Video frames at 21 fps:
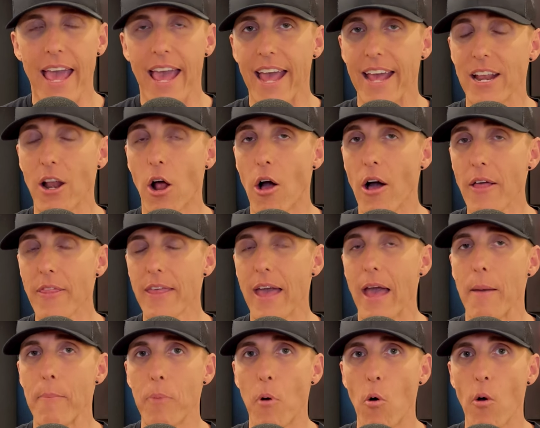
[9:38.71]
And on
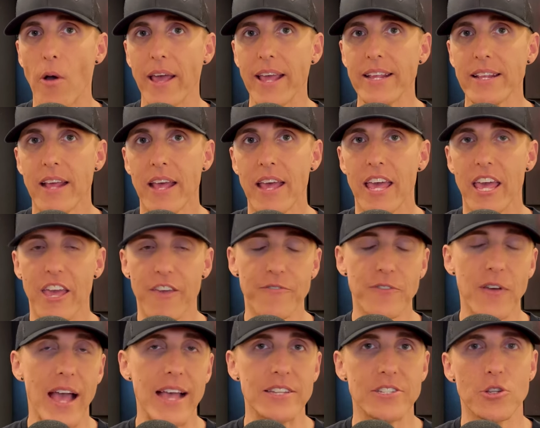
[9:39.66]
that point,
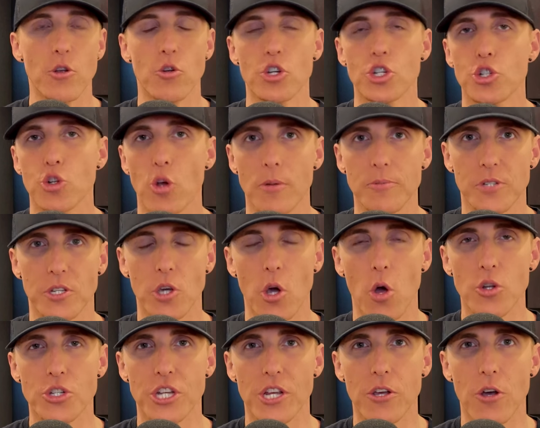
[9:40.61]
if guys don't show up to
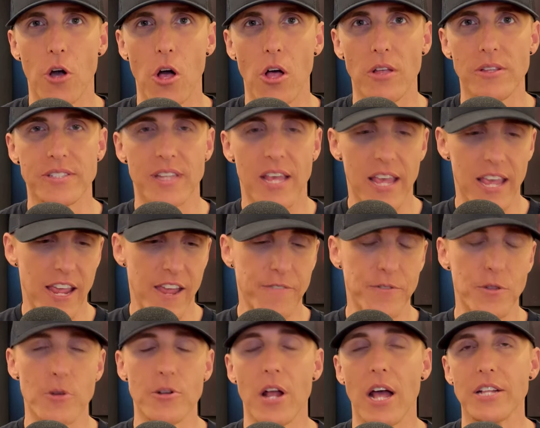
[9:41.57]
coaching calls,
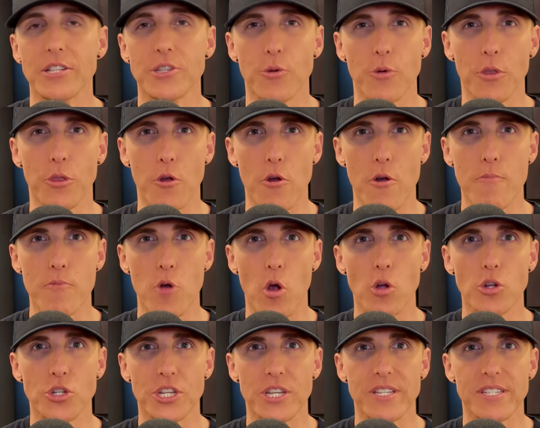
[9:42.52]
if they're not doing their
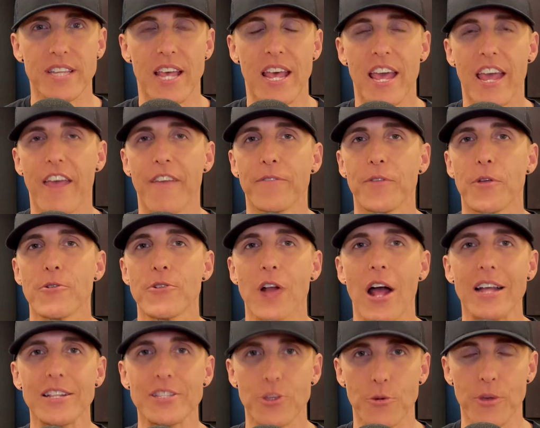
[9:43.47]
approaches, if they're
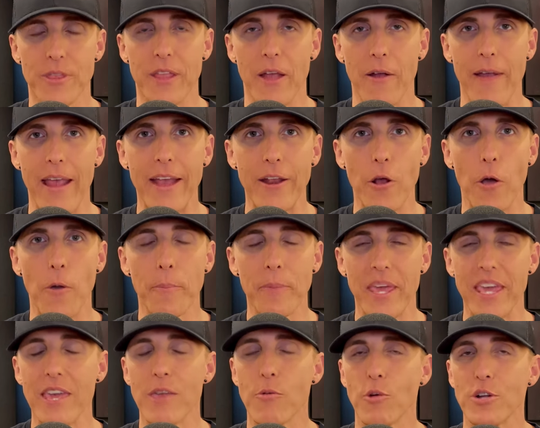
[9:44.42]
not doing their
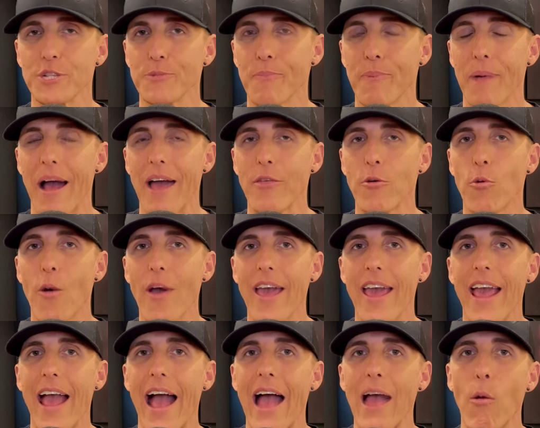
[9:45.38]
NLP, which by the
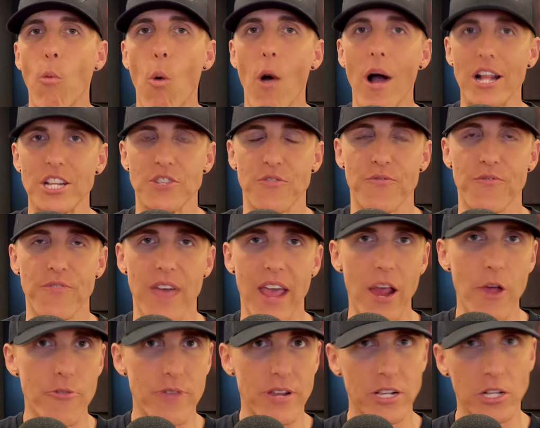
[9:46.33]
way, I watch
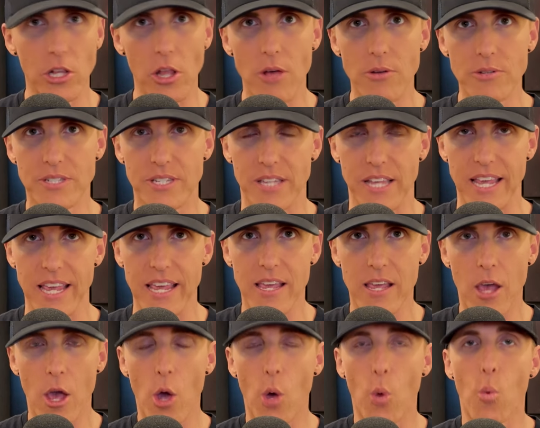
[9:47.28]
very
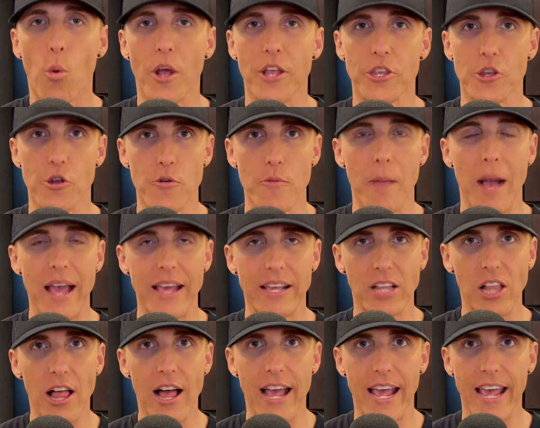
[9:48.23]
closely when you're my
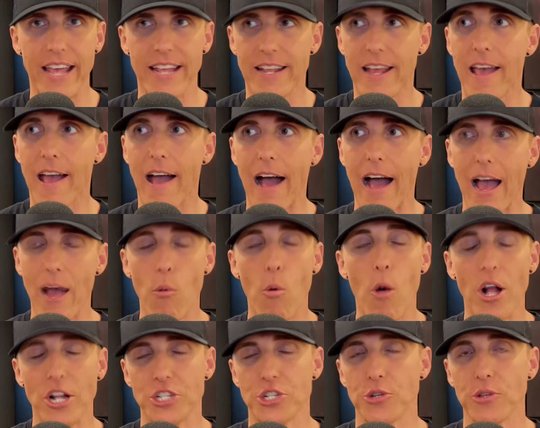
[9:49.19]
client, I
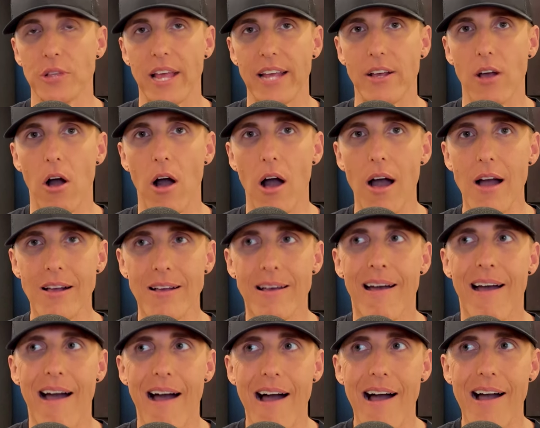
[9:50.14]
watch you like a hawk.
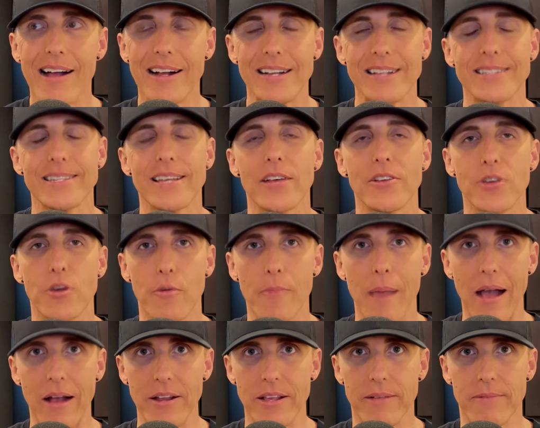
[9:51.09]
I'm going to tell you
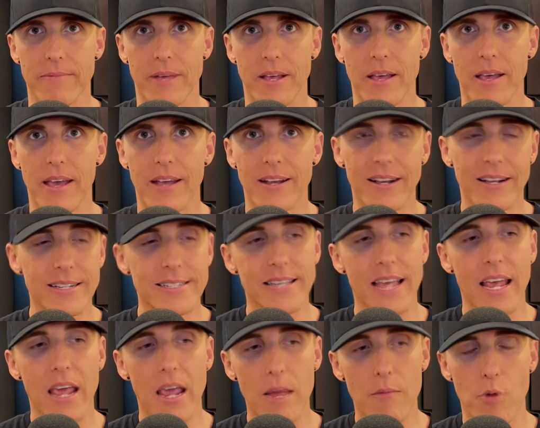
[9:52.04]
about it. And I'm going to
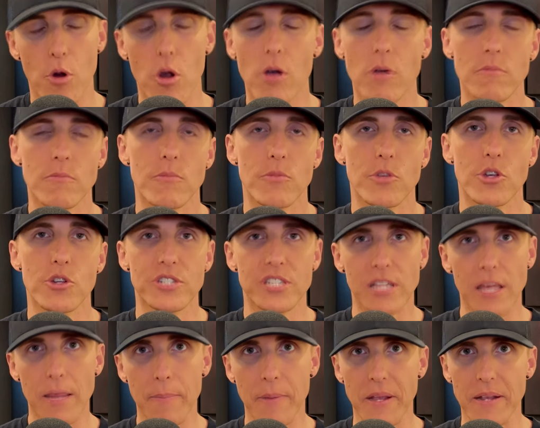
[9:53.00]
say, hey, bro, you're
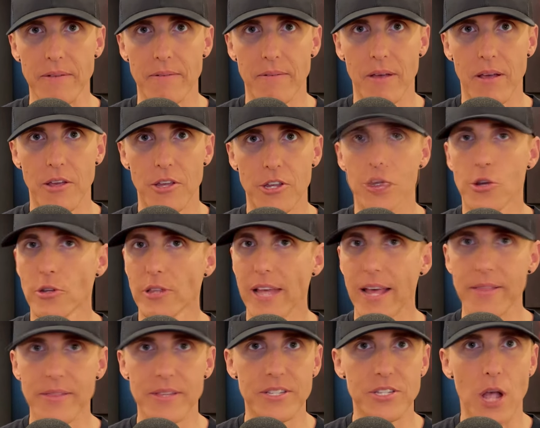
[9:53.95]
slipping. You're
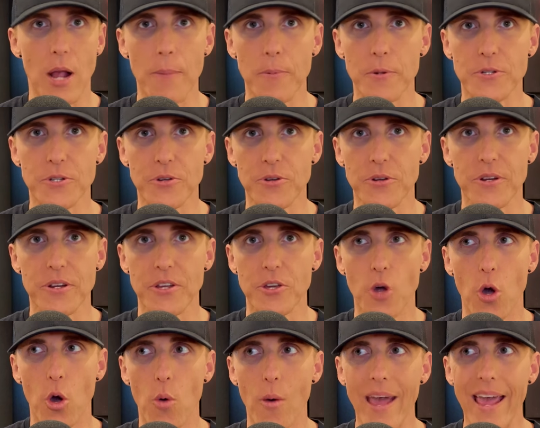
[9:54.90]
letting this opportunity
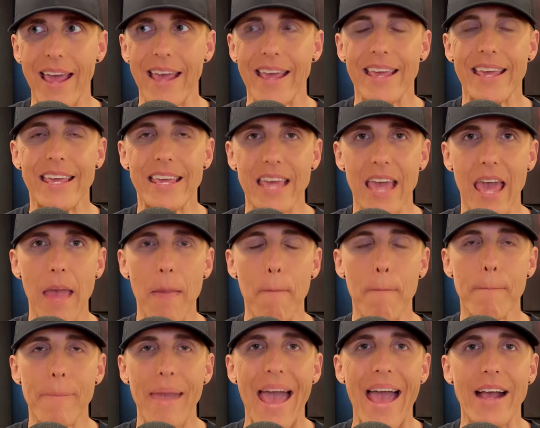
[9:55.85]
go away.
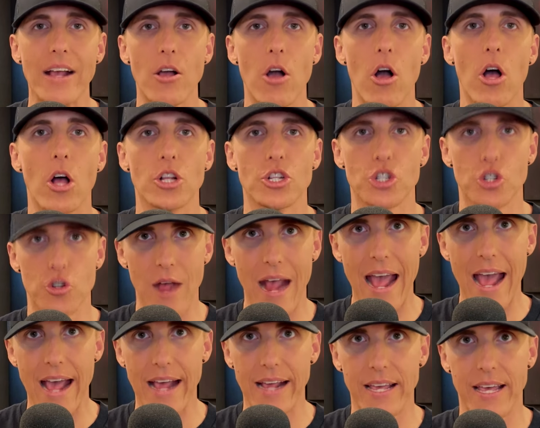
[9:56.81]
Get back on
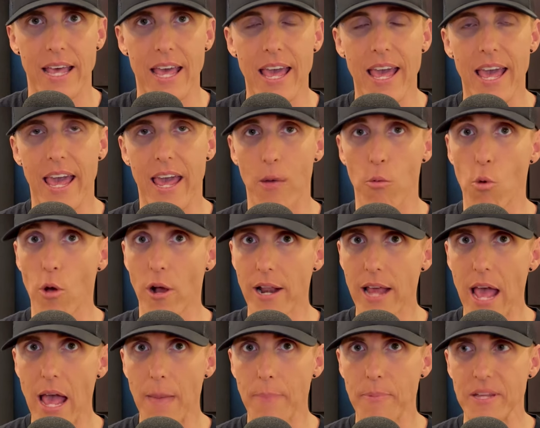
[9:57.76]
track. And what
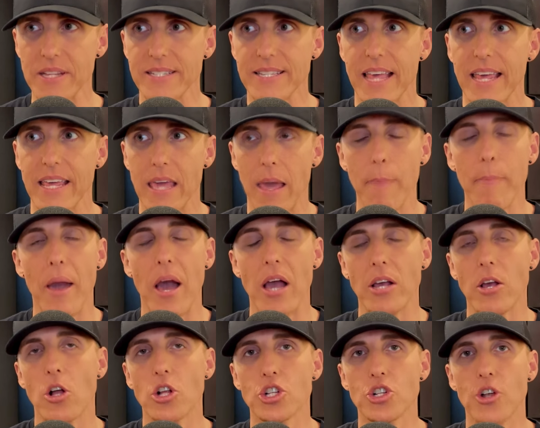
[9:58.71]
happens? They get
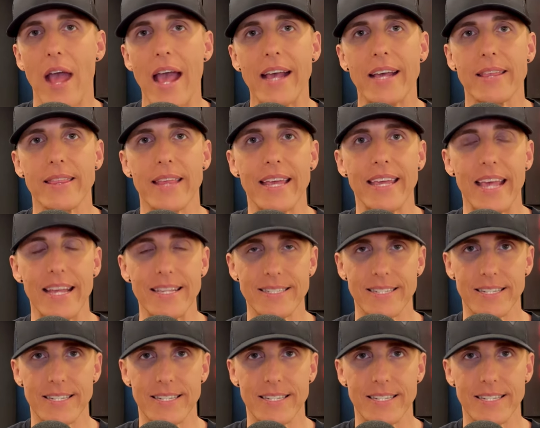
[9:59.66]
back on track and they get